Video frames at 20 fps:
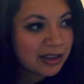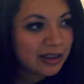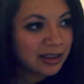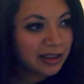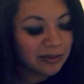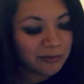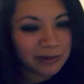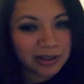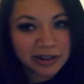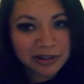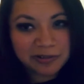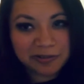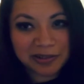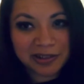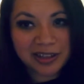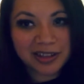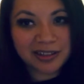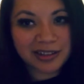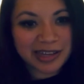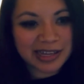We don't
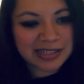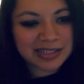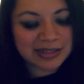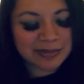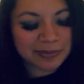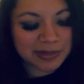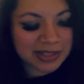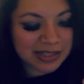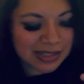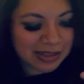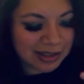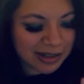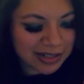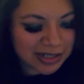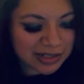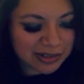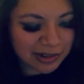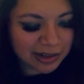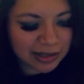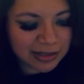realize it, but it's a lot of strain.